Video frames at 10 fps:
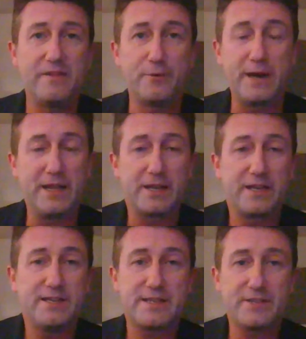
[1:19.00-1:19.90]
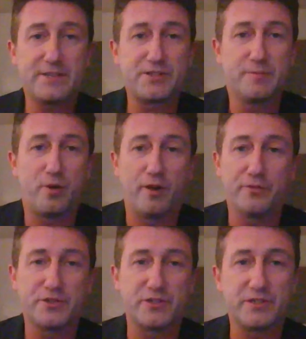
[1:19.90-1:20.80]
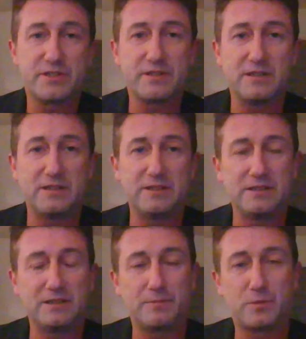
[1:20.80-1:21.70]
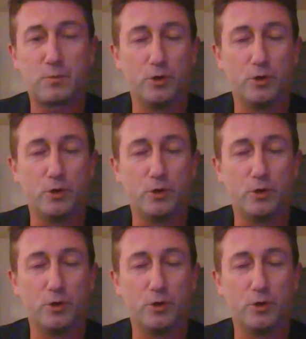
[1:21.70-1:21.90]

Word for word: And the reality is that just impoverishes uh, uh,